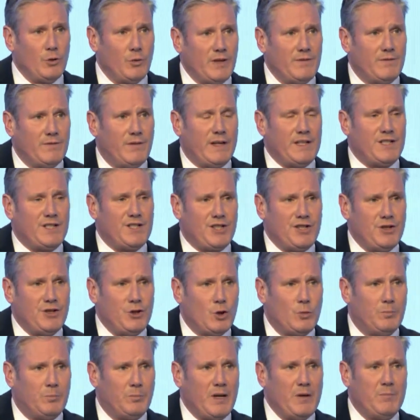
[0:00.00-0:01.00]
invest in
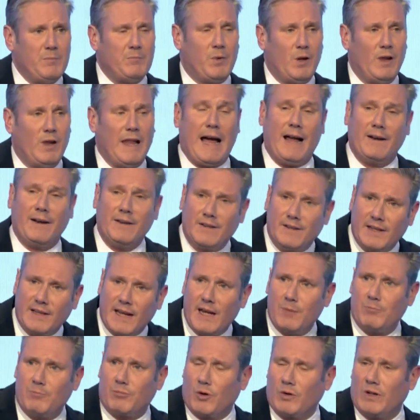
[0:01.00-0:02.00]
your people and
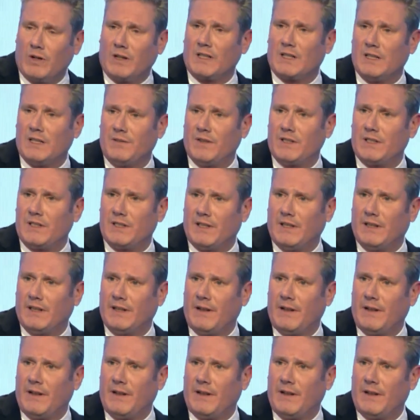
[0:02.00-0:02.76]
their productivity